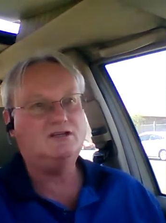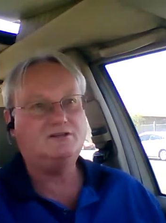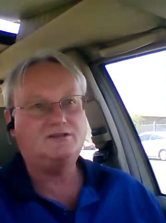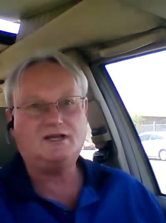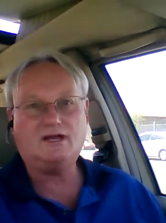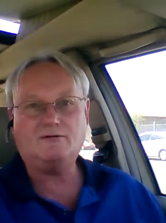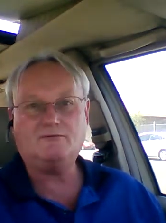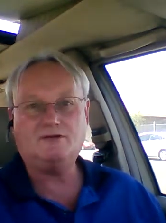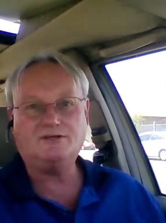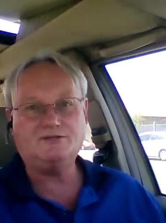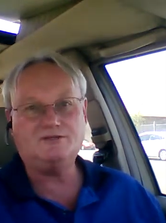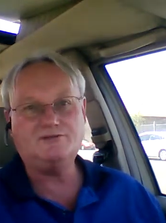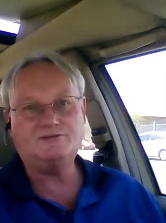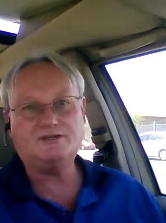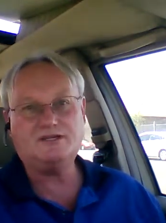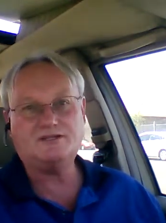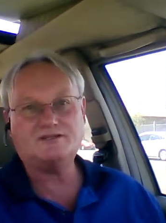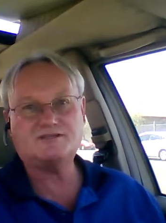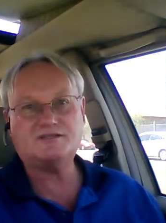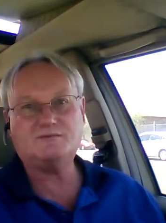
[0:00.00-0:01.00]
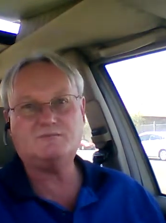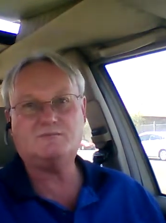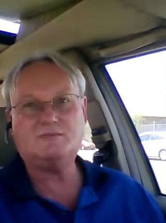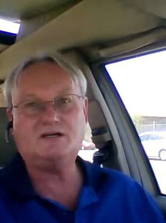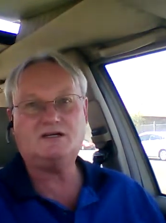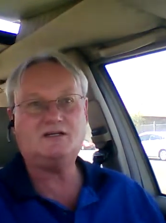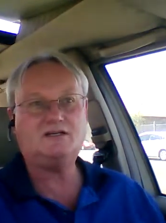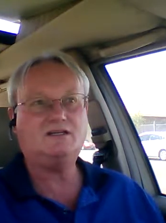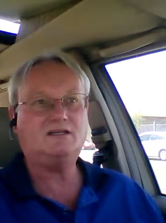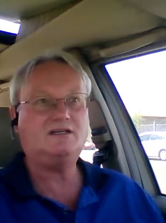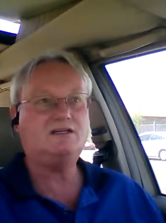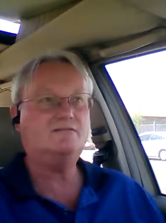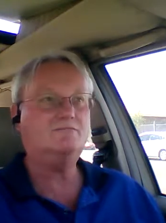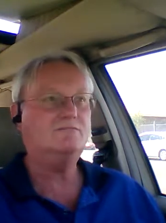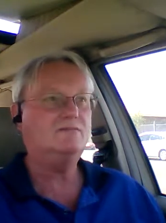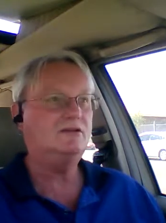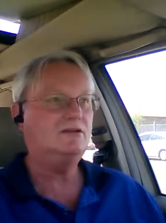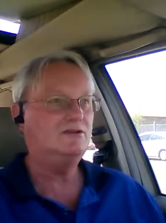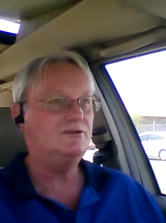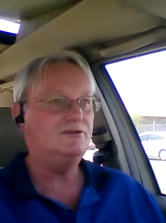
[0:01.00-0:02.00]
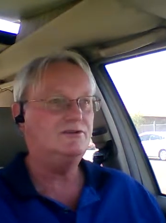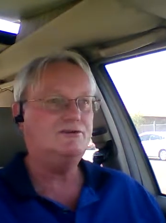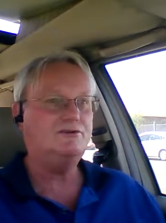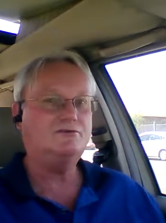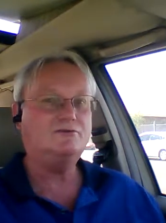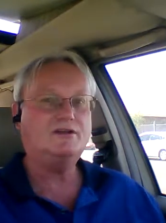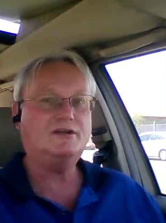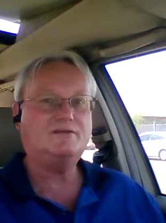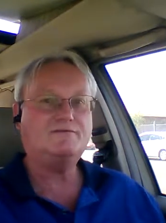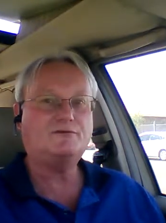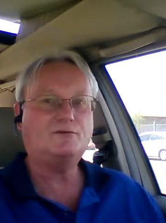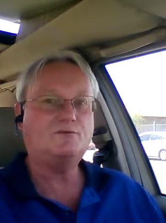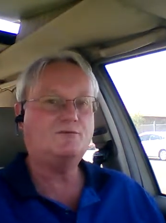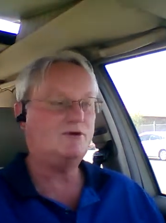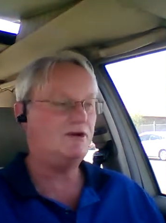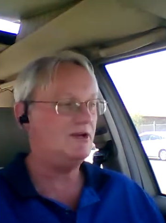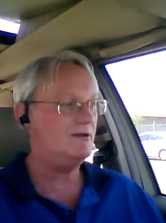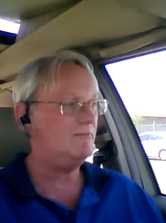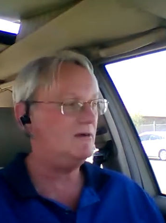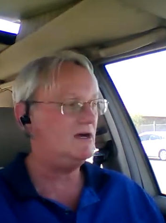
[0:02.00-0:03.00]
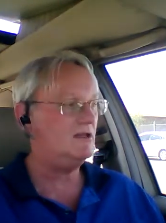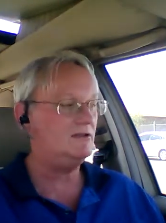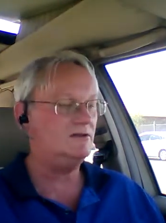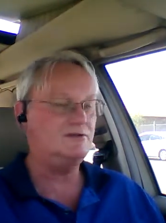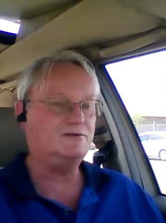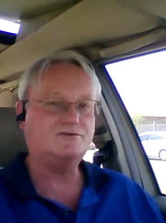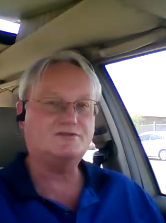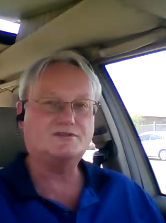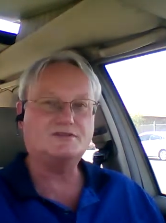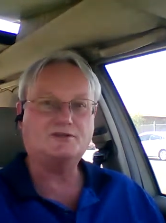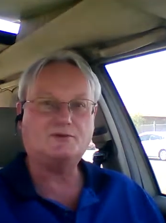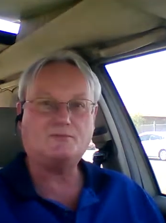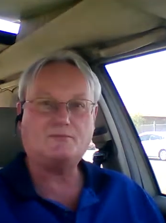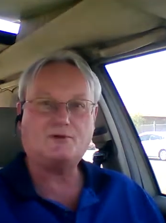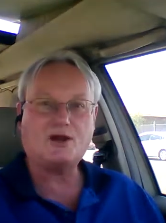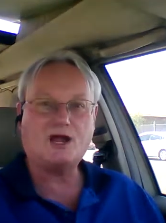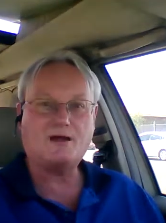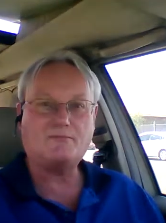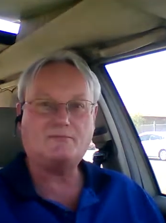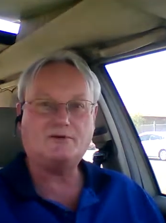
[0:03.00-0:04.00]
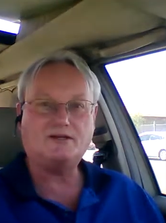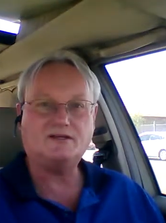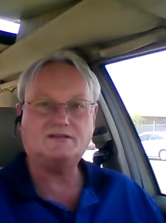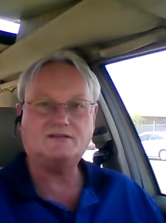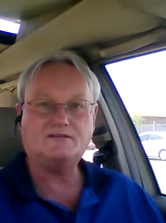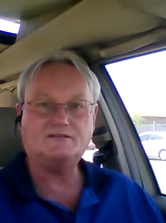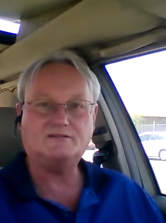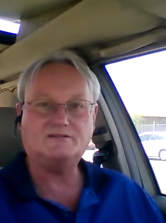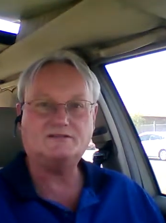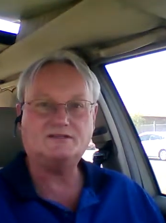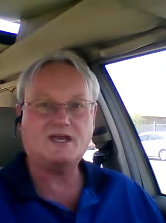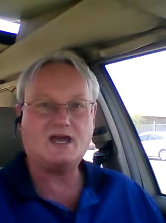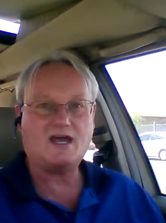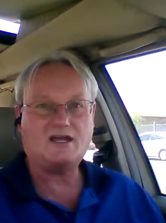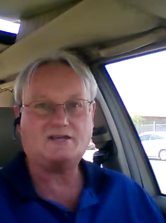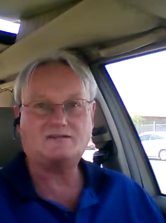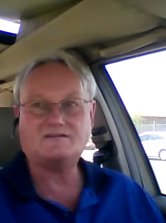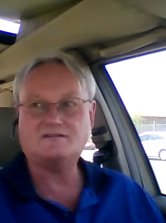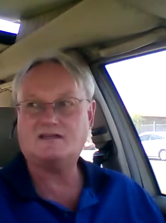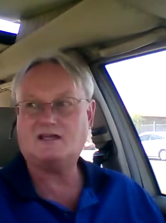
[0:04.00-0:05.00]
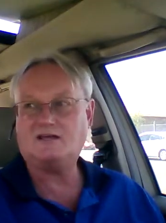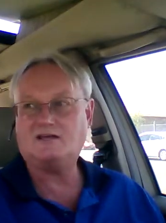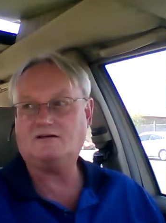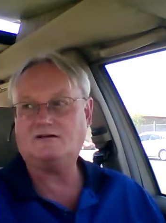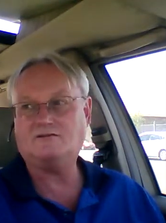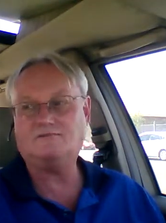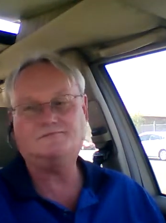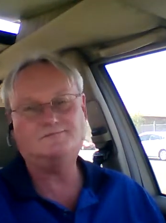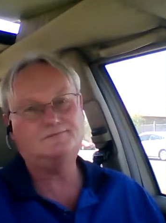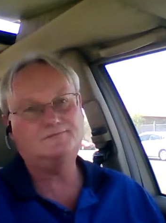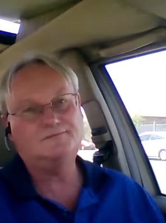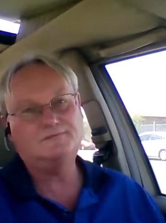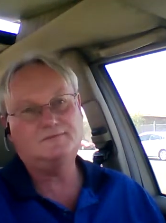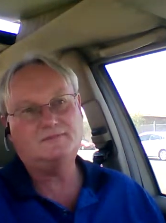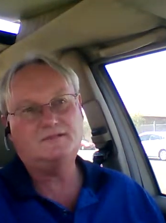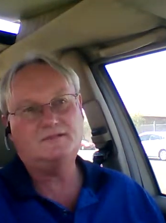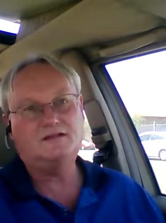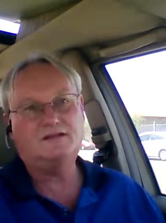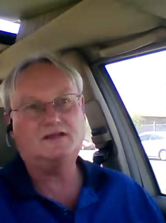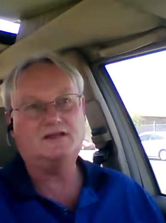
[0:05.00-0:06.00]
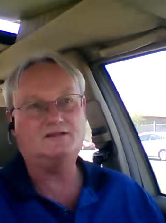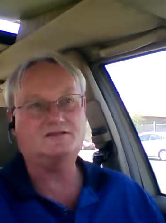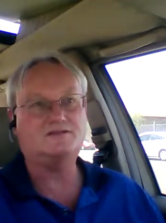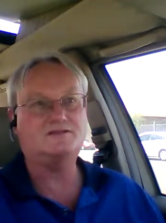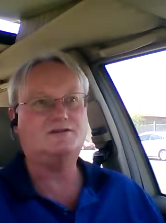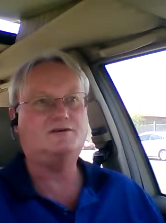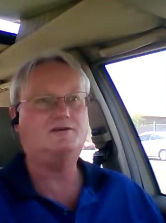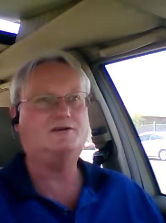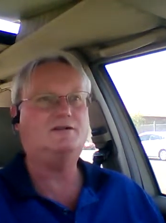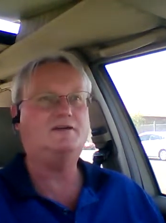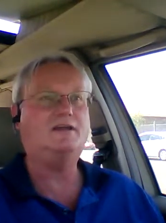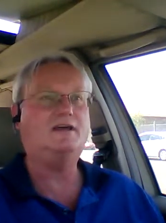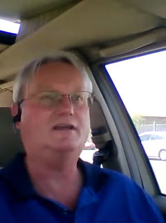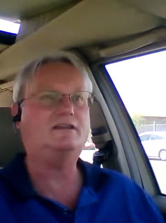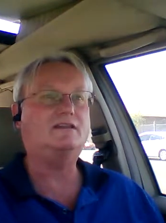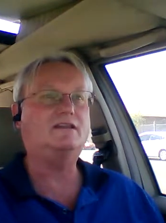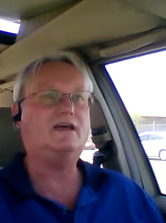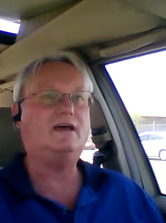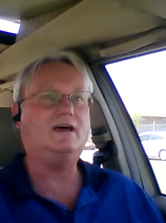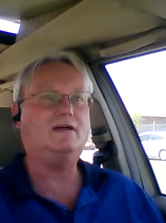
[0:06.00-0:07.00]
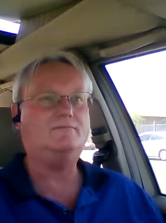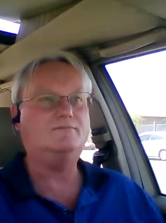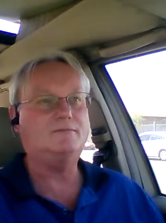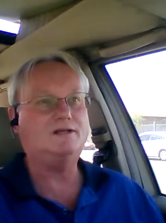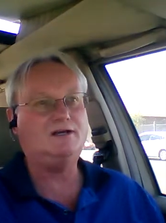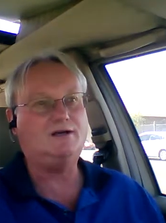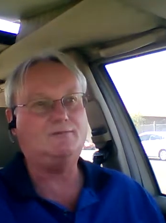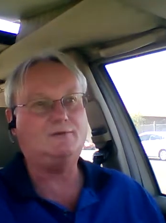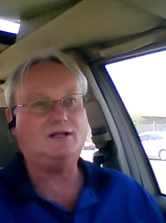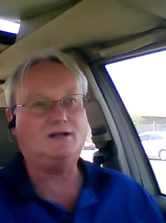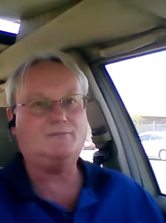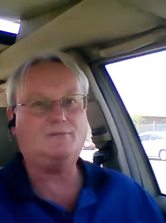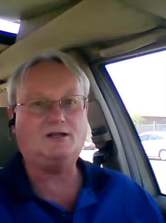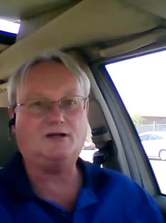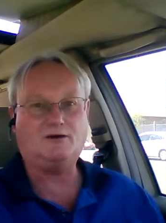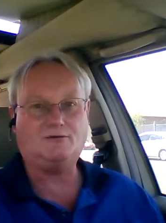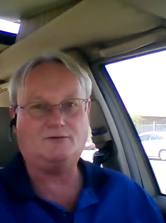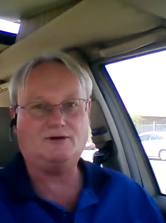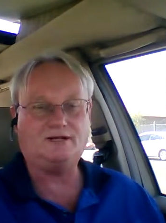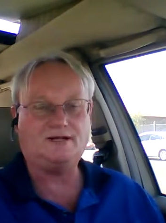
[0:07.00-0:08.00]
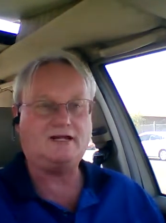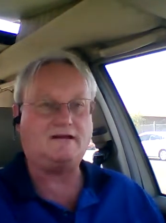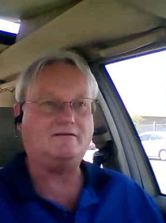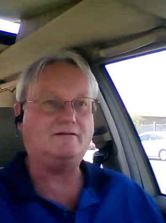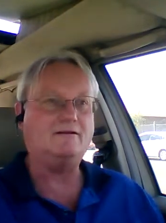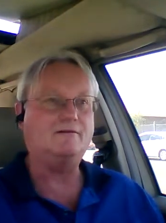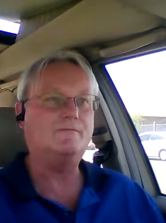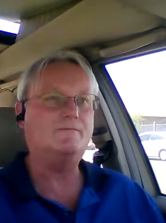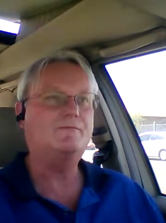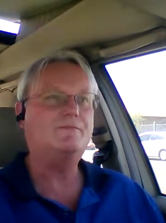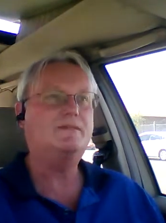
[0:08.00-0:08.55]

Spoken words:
That way you get some money. You don't have to worry about losing the property to a tax sale and so on like that. Blah, blah, blah, whatever.